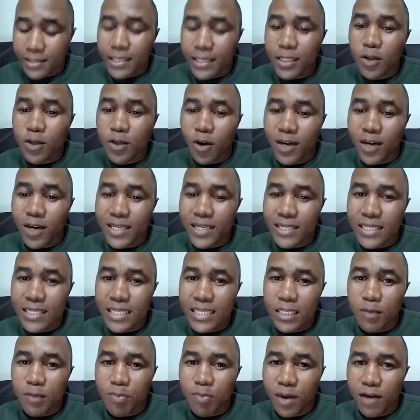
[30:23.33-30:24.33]
the, scholars in
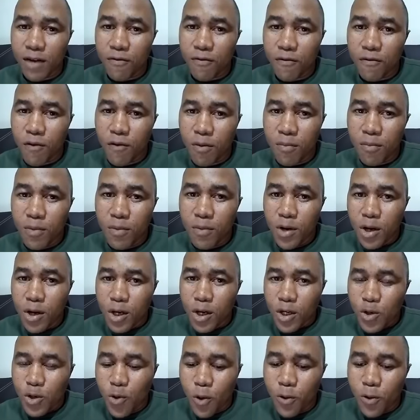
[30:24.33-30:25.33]
this platform
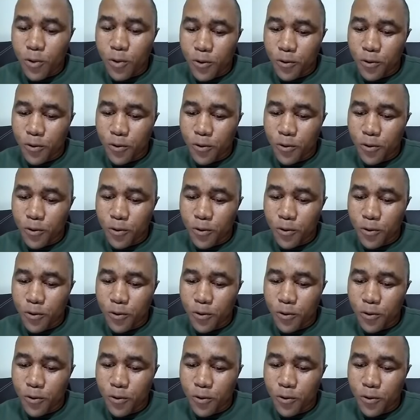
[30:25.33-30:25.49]
to,